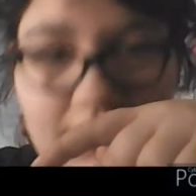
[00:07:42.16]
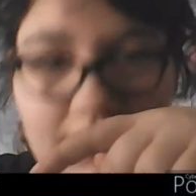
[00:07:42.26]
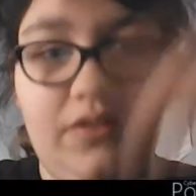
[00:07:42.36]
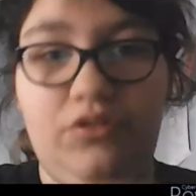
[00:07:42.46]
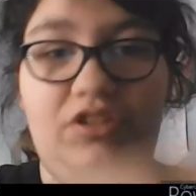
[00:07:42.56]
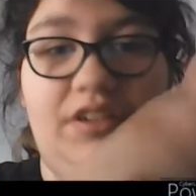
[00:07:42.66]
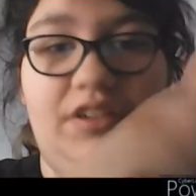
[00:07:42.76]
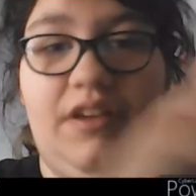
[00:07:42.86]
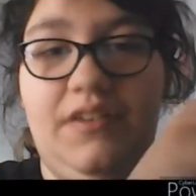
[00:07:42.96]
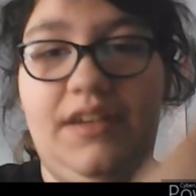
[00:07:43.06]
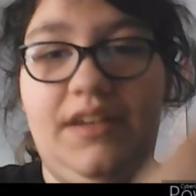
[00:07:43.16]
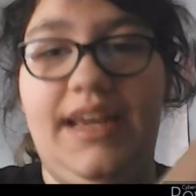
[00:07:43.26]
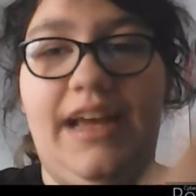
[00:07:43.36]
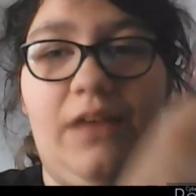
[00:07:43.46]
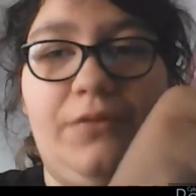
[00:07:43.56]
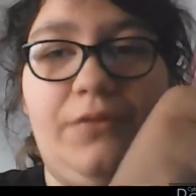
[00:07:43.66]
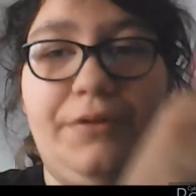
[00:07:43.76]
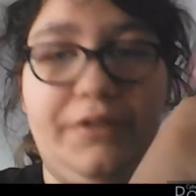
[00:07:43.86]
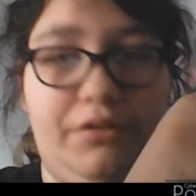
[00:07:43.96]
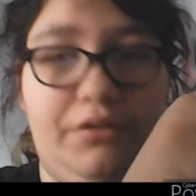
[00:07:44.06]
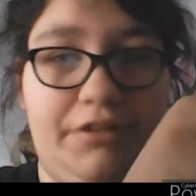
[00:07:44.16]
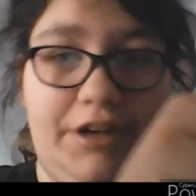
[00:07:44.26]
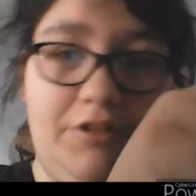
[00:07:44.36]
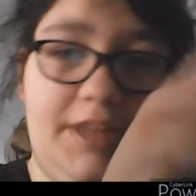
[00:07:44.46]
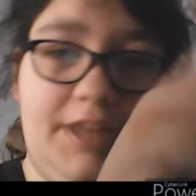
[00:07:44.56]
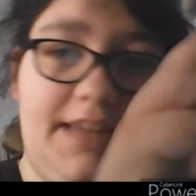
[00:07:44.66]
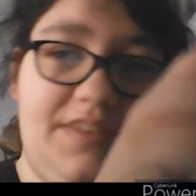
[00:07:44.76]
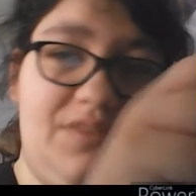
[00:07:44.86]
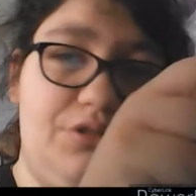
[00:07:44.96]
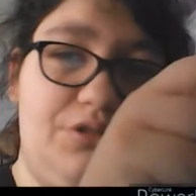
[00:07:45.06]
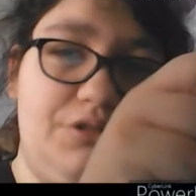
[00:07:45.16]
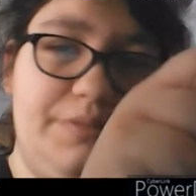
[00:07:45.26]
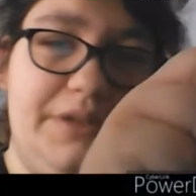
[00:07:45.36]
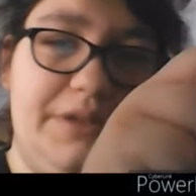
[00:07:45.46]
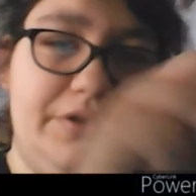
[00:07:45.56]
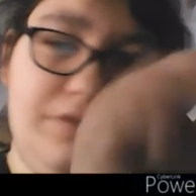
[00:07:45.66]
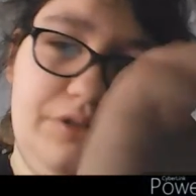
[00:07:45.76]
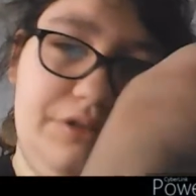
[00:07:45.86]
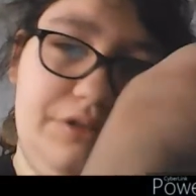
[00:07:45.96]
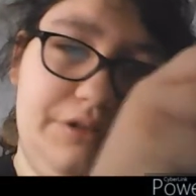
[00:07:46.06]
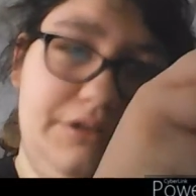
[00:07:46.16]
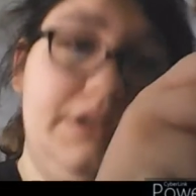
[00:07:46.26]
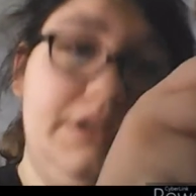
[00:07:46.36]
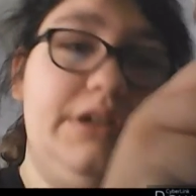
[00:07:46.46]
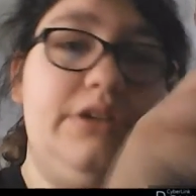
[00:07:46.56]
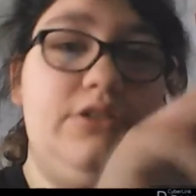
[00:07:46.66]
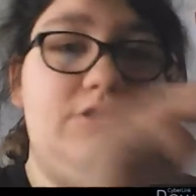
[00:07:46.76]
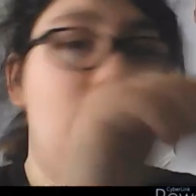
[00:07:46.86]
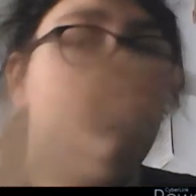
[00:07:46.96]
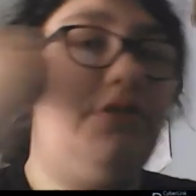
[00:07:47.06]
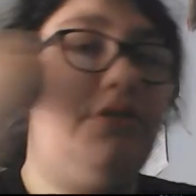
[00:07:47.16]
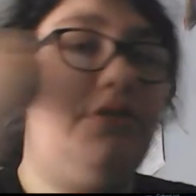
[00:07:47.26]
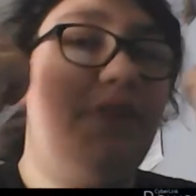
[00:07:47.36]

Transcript: and so she doesn't have her little crown glasses or her purse or her shoulder